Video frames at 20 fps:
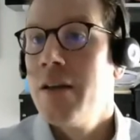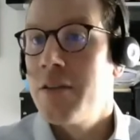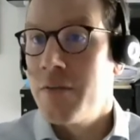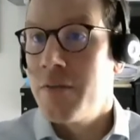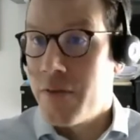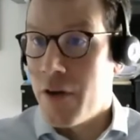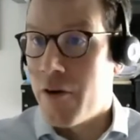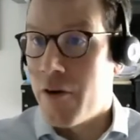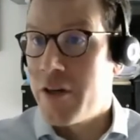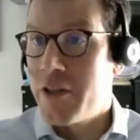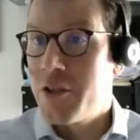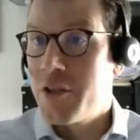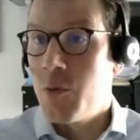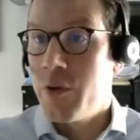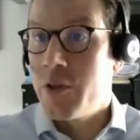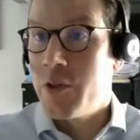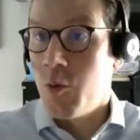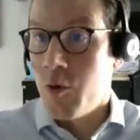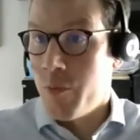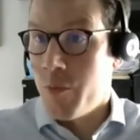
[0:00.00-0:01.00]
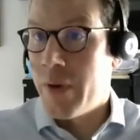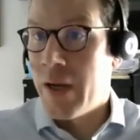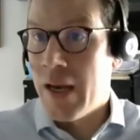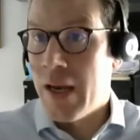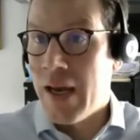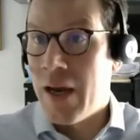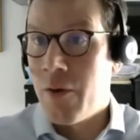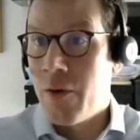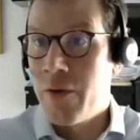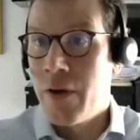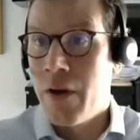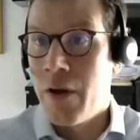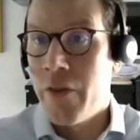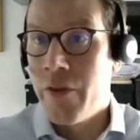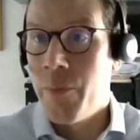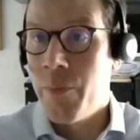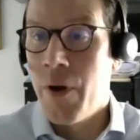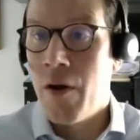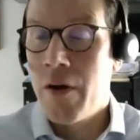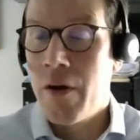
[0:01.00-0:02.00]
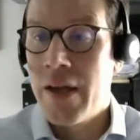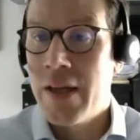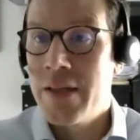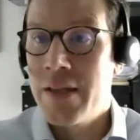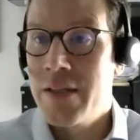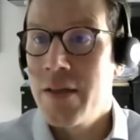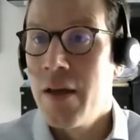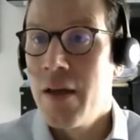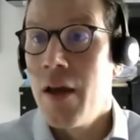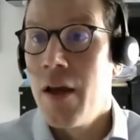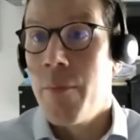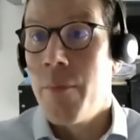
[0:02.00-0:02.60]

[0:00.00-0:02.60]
to flourish which wouldn't be allowed in other markets.